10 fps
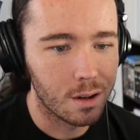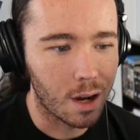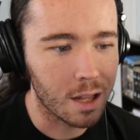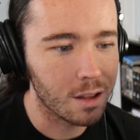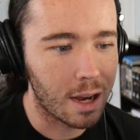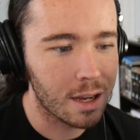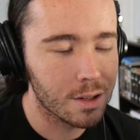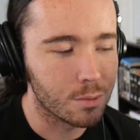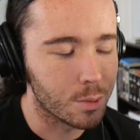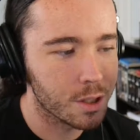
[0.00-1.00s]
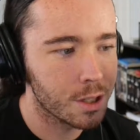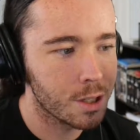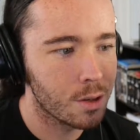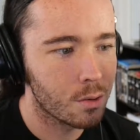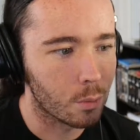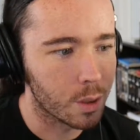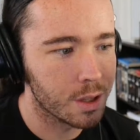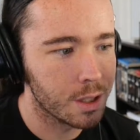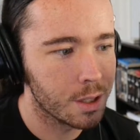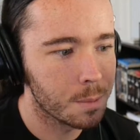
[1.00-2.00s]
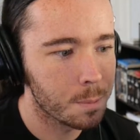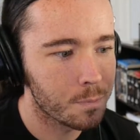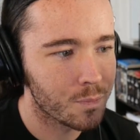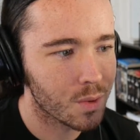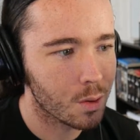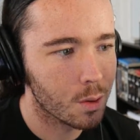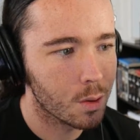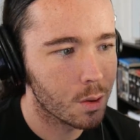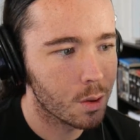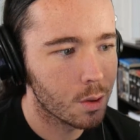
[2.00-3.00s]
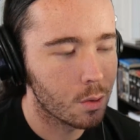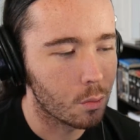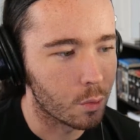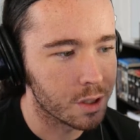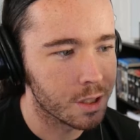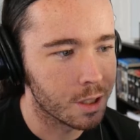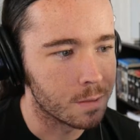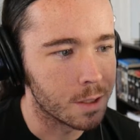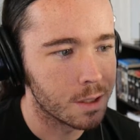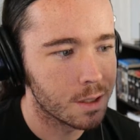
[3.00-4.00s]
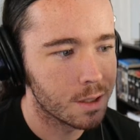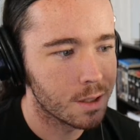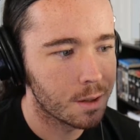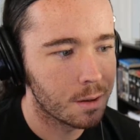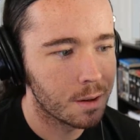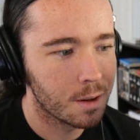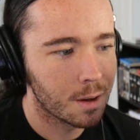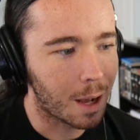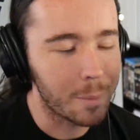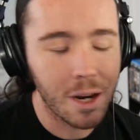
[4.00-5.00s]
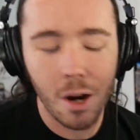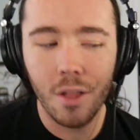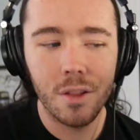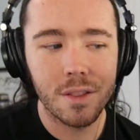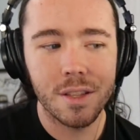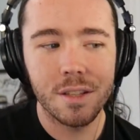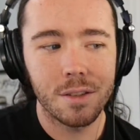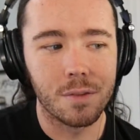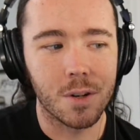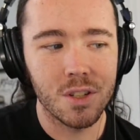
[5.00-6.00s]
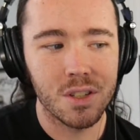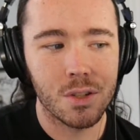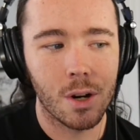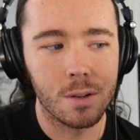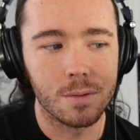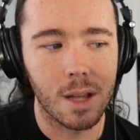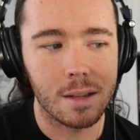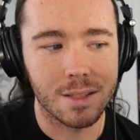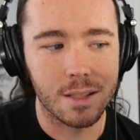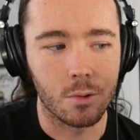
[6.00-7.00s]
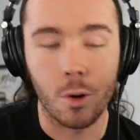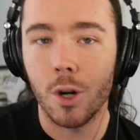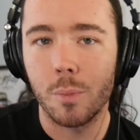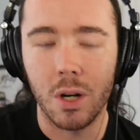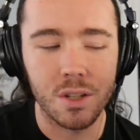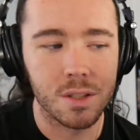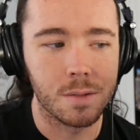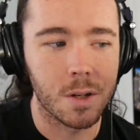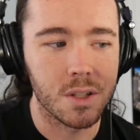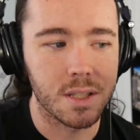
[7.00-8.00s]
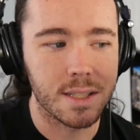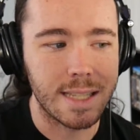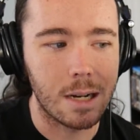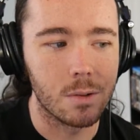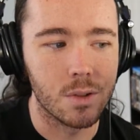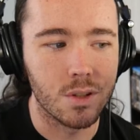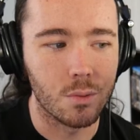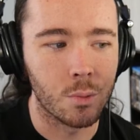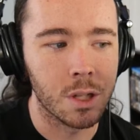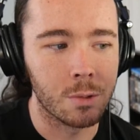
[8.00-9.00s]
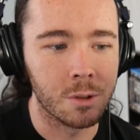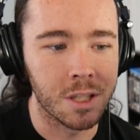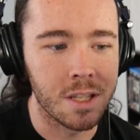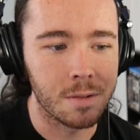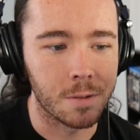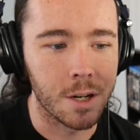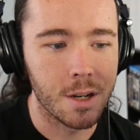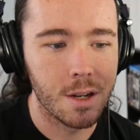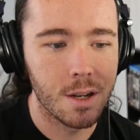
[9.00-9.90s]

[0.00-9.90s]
I really, really, really love it. I mean, the verses are all, her parts in the verses sound really, really different.